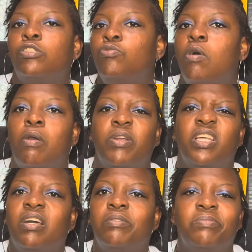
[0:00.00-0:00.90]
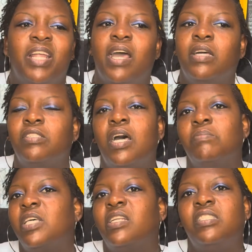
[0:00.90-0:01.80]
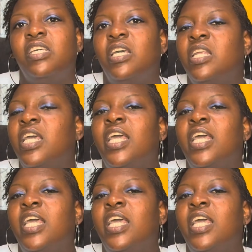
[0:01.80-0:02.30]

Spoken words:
you already know 9 times out of 10,